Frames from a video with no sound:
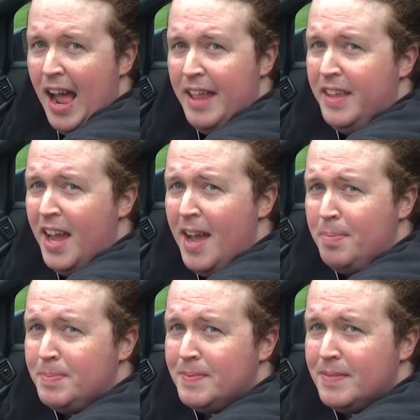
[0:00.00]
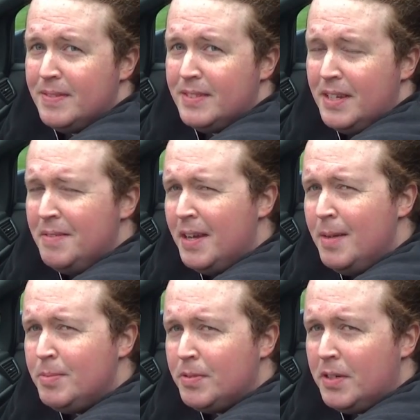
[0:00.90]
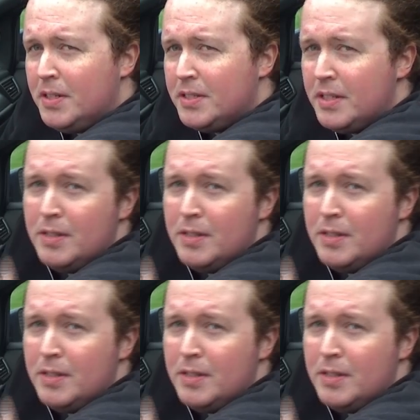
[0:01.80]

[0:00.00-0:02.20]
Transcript: And the app sometimes works.